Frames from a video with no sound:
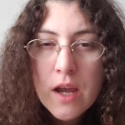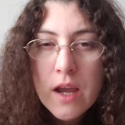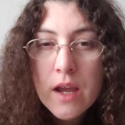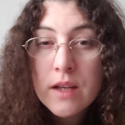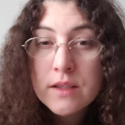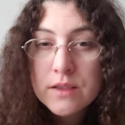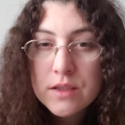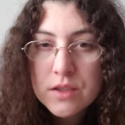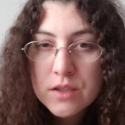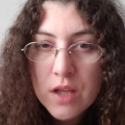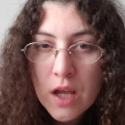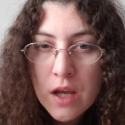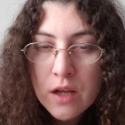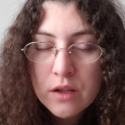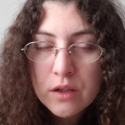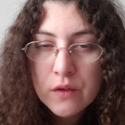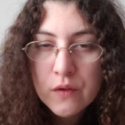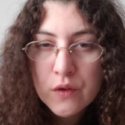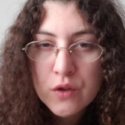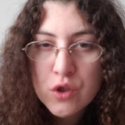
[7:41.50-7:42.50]
and
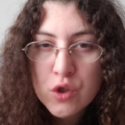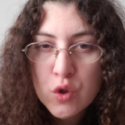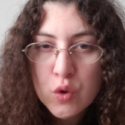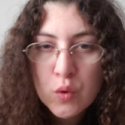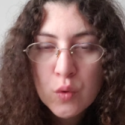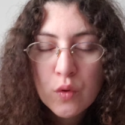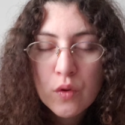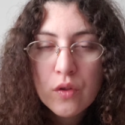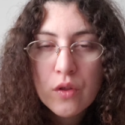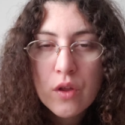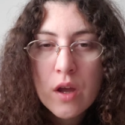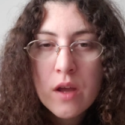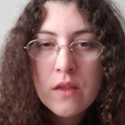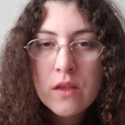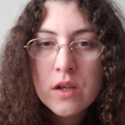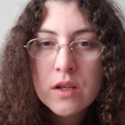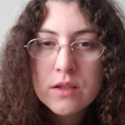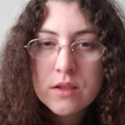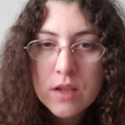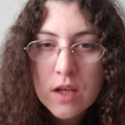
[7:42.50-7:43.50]
stand for truth in
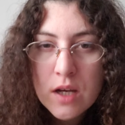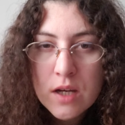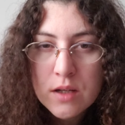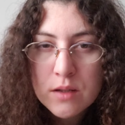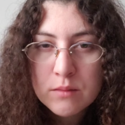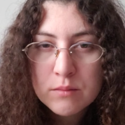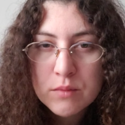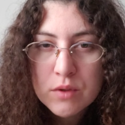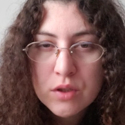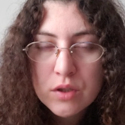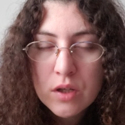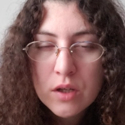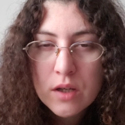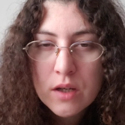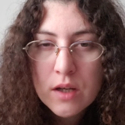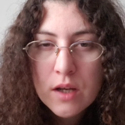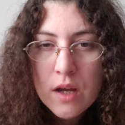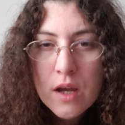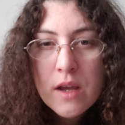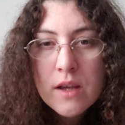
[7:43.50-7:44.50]
these times.
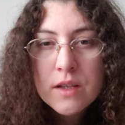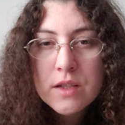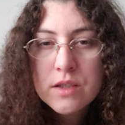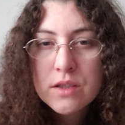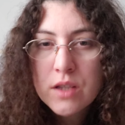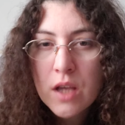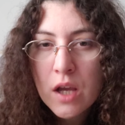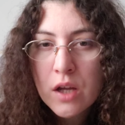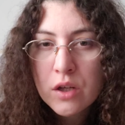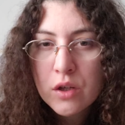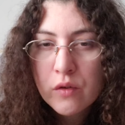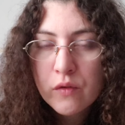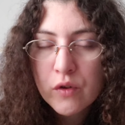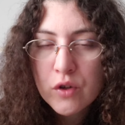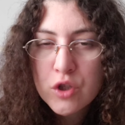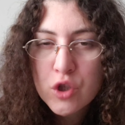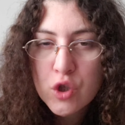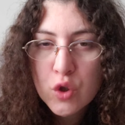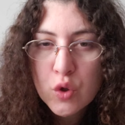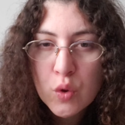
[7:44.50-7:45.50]
Stand
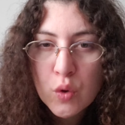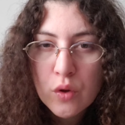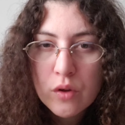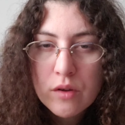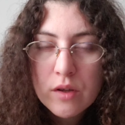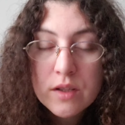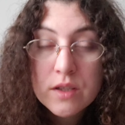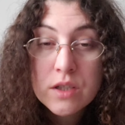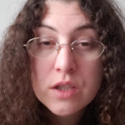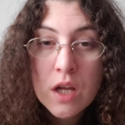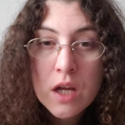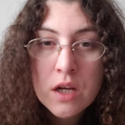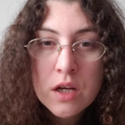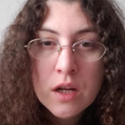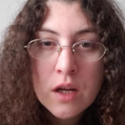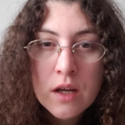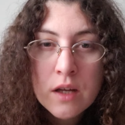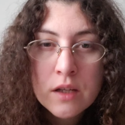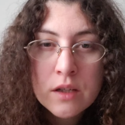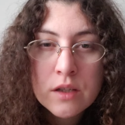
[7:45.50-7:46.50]
for truth. Stand
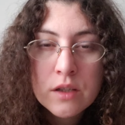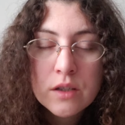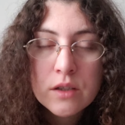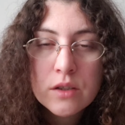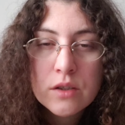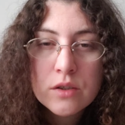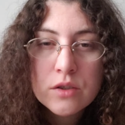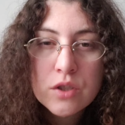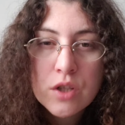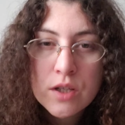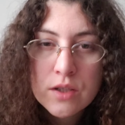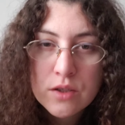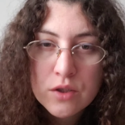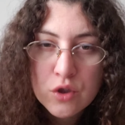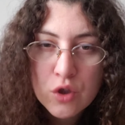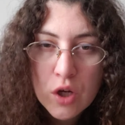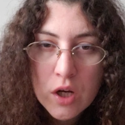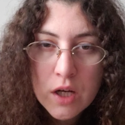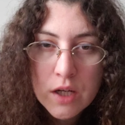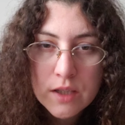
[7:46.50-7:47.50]
on
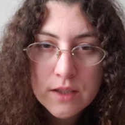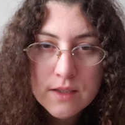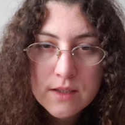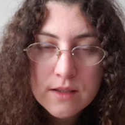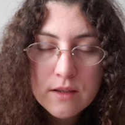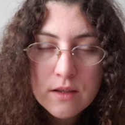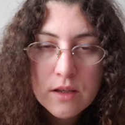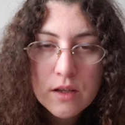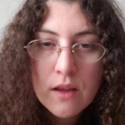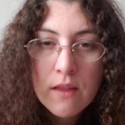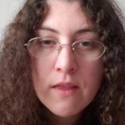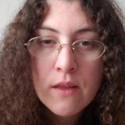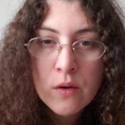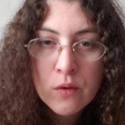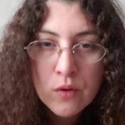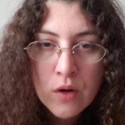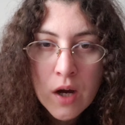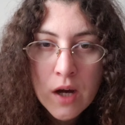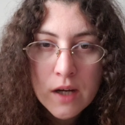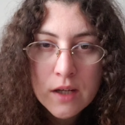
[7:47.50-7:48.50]
Jesus Christ, the
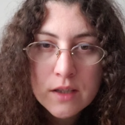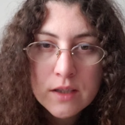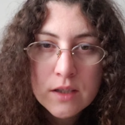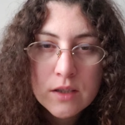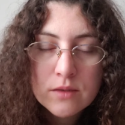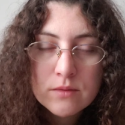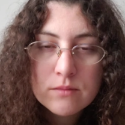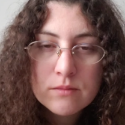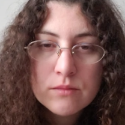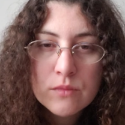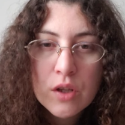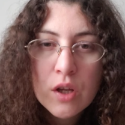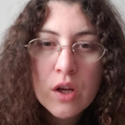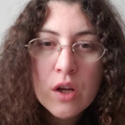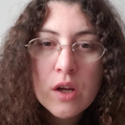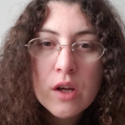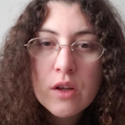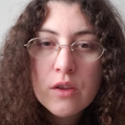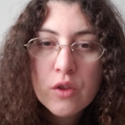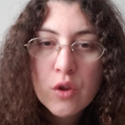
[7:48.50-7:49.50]
rock.
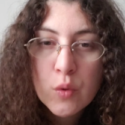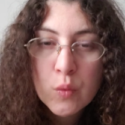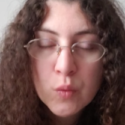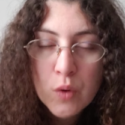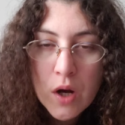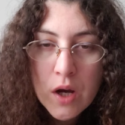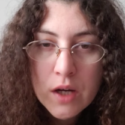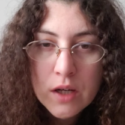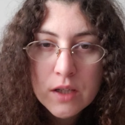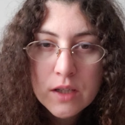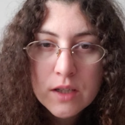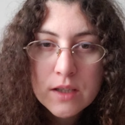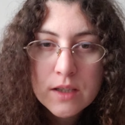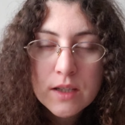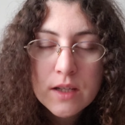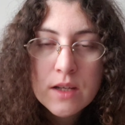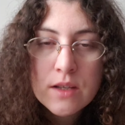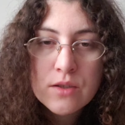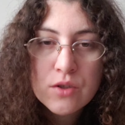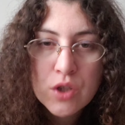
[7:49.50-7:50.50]
The rock
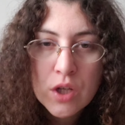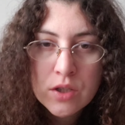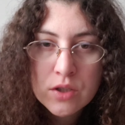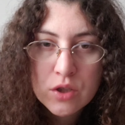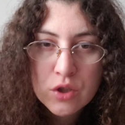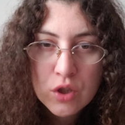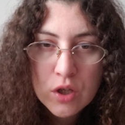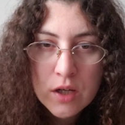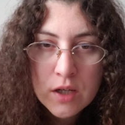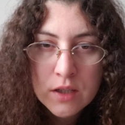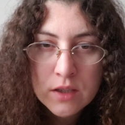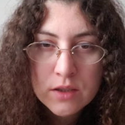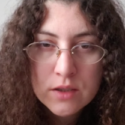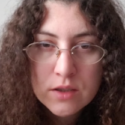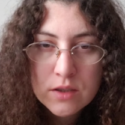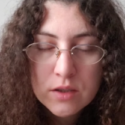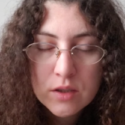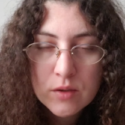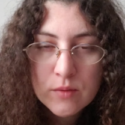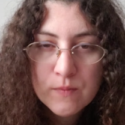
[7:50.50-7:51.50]
is Jesus
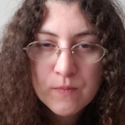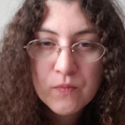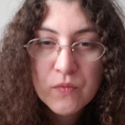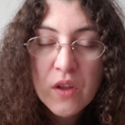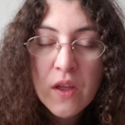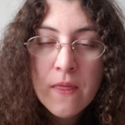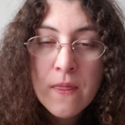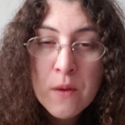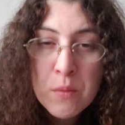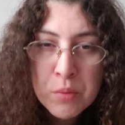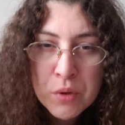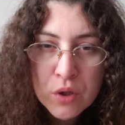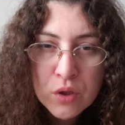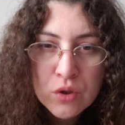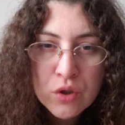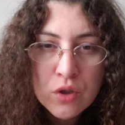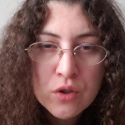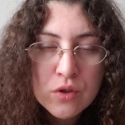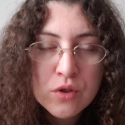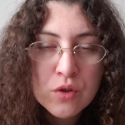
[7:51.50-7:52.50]
Christ. The
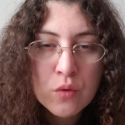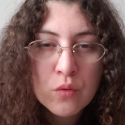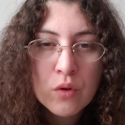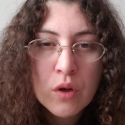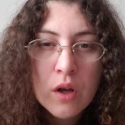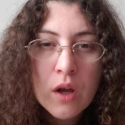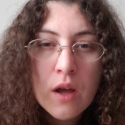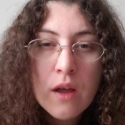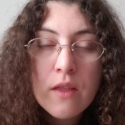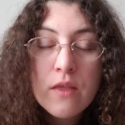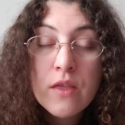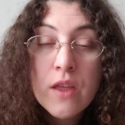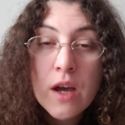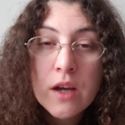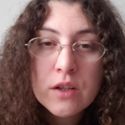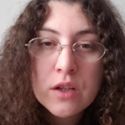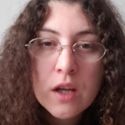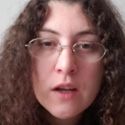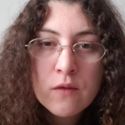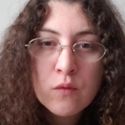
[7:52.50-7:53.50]
builders
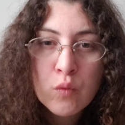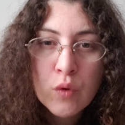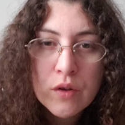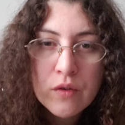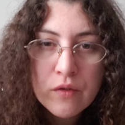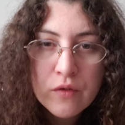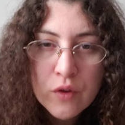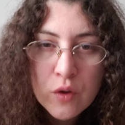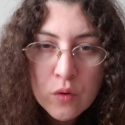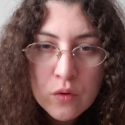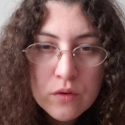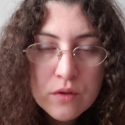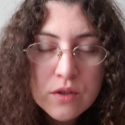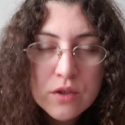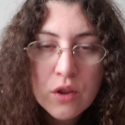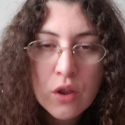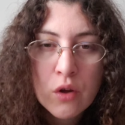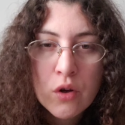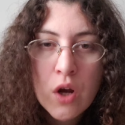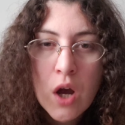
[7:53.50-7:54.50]
that have
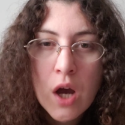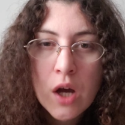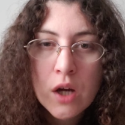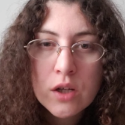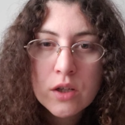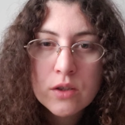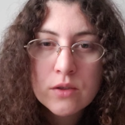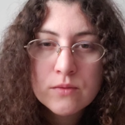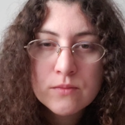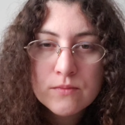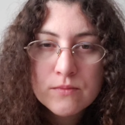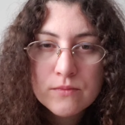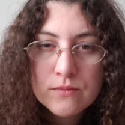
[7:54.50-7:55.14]
refused the rock,